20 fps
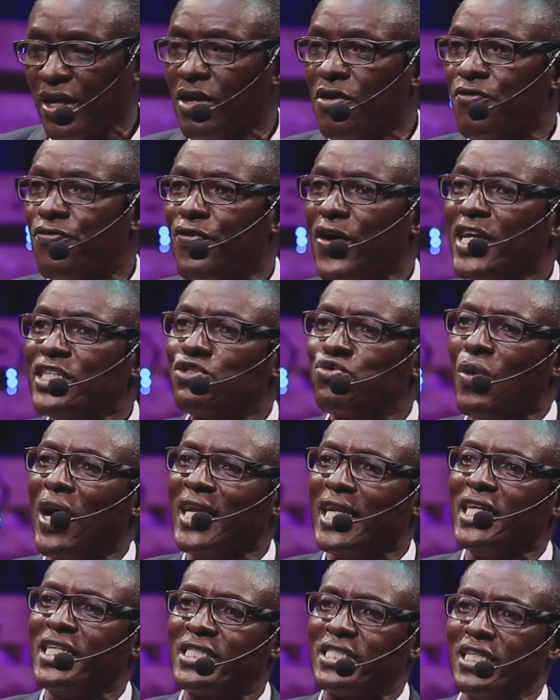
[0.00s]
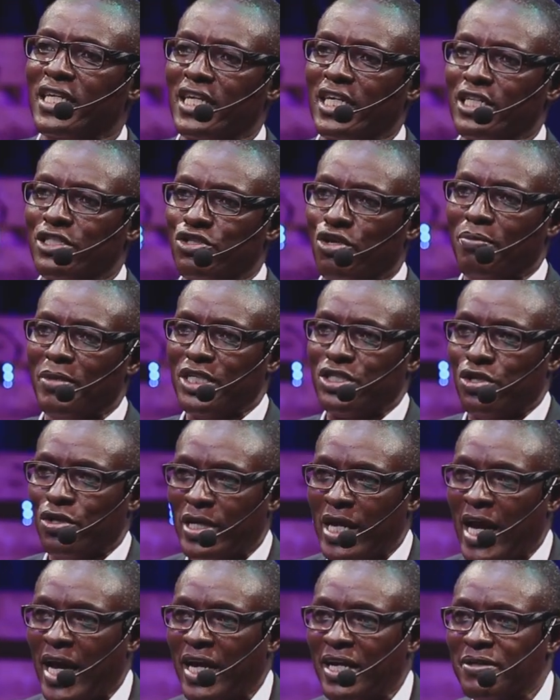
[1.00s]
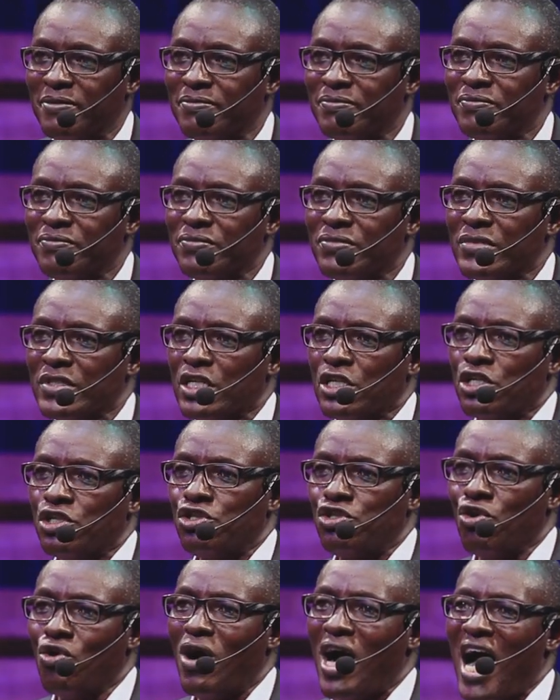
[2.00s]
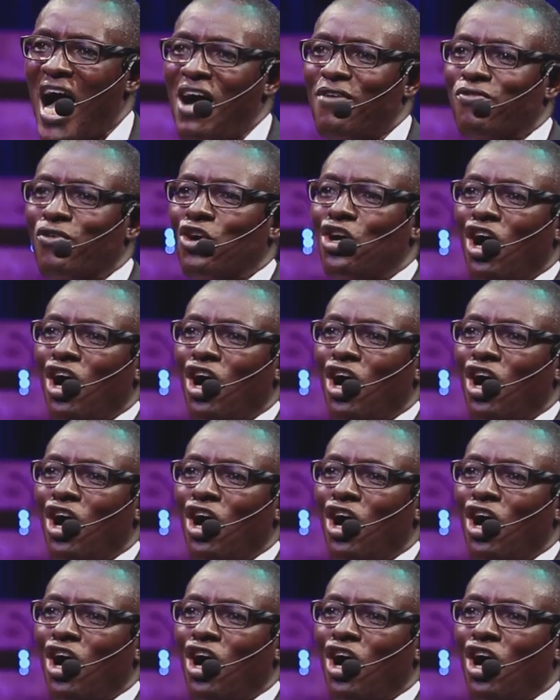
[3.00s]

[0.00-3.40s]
Friends who are listening to me today, you have